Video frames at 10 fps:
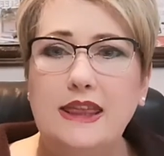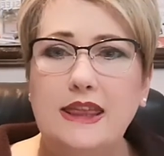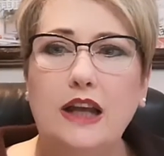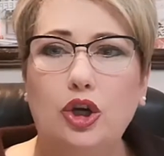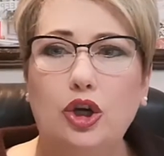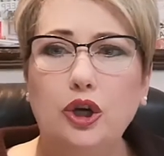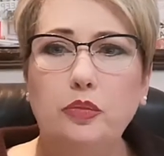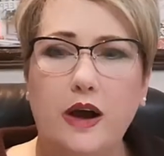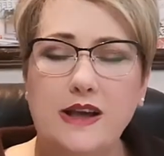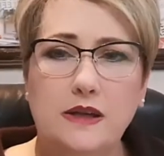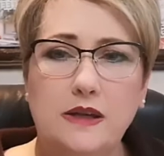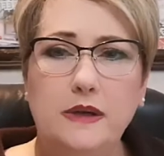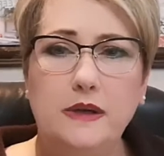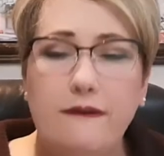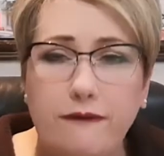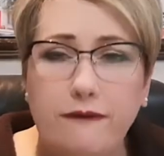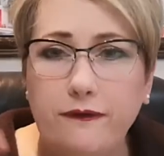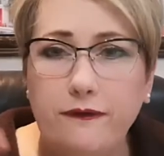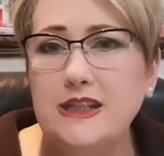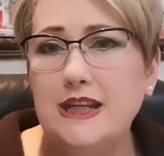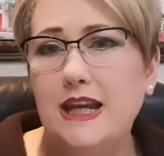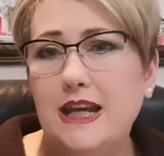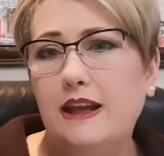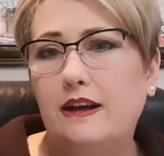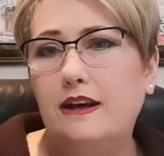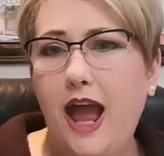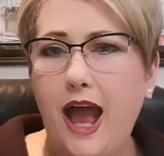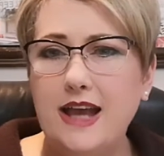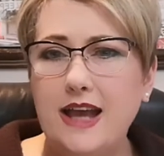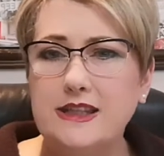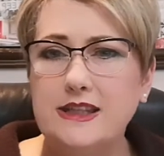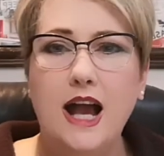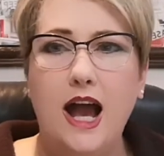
that could possibly fit in as,